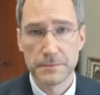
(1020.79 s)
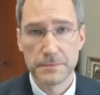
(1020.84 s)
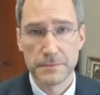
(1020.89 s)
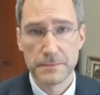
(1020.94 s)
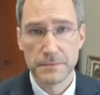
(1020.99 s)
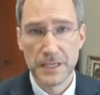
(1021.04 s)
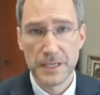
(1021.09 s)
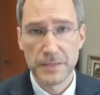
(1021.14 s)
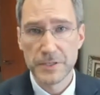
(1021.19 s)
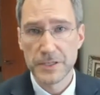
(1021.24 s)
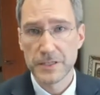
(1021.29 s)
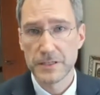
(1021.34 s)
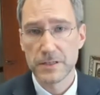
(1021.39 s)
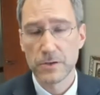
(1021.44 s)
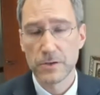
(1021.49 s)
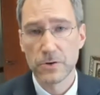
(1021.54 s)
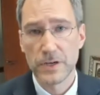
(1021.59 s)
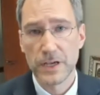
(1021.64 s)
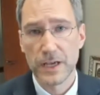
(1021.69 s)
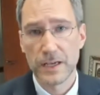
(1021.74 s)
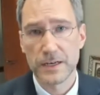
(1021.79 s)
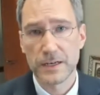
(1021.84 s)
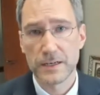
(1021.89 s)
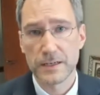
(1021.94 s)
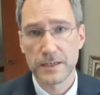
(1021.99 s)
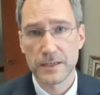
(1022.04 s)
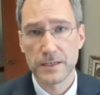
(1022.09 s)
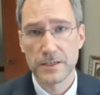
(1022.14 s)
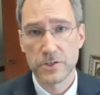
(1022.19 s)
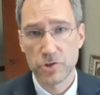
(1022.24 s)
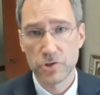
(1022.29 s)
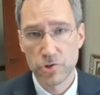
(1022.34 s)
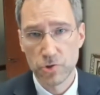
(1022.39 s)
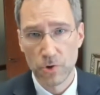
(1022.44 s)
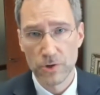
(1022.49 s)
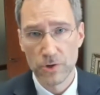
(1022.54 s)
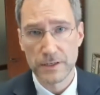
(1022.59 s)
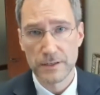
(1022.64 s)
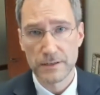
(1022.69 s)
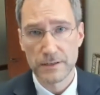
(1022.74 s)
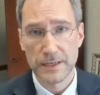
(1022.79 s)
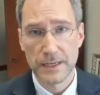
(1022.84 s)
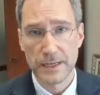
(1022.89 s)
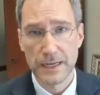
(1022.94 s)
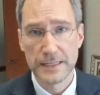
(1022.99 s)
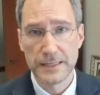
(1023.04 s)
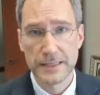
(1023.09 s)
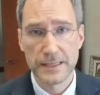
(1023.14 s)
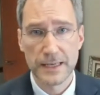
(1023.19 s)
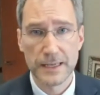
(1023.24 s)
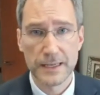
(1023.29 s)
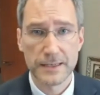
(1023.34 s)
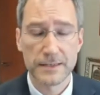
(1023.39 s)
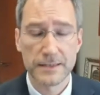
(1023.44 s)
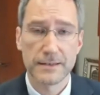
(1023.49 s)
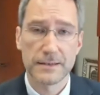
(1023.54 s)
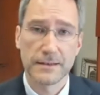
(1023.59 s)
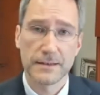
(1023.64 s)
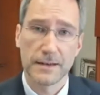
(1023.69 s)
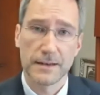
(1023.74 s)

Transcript: maybe is located in Jordan and then